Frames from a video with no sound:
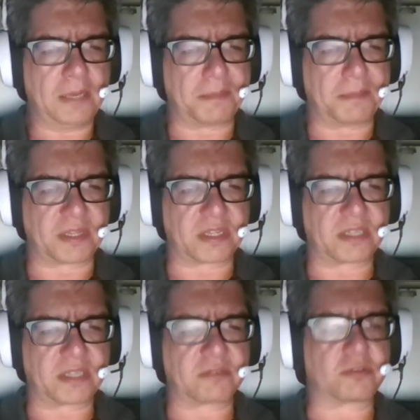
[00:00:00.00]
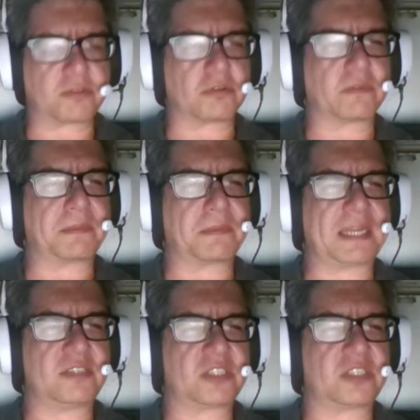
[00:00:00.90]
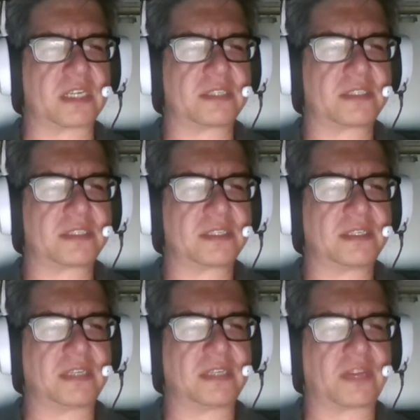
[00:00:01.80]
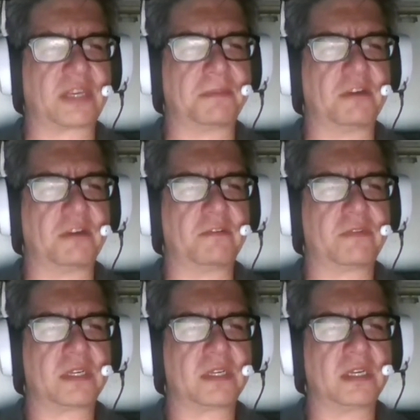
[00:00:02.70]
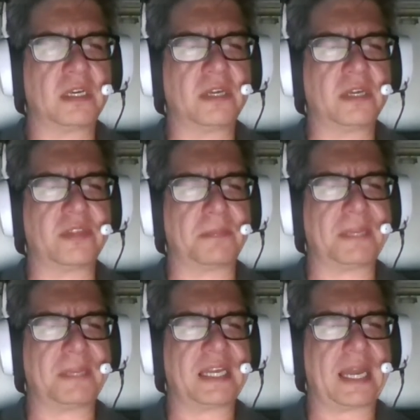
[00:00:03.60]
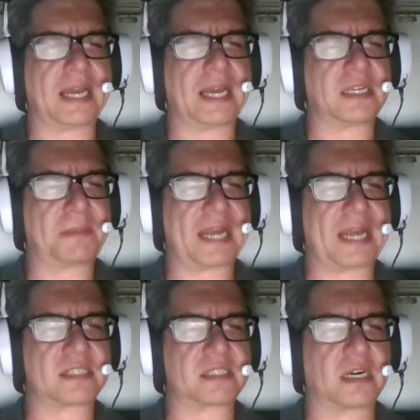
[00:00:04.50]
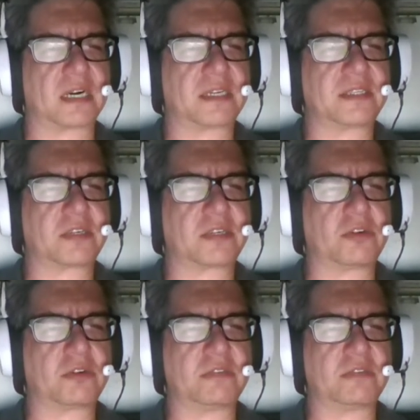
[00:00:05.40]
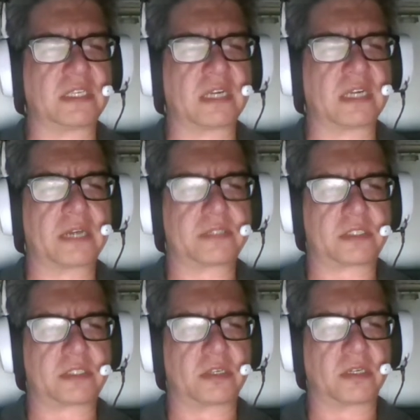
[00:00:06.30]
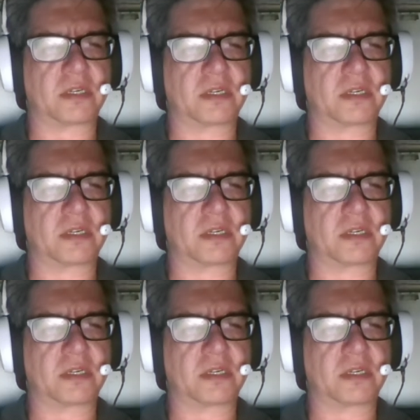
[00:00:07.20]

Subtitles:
But the little door remained shut. Nothing moved. The minute hand passed on and the cuckoo did not stir.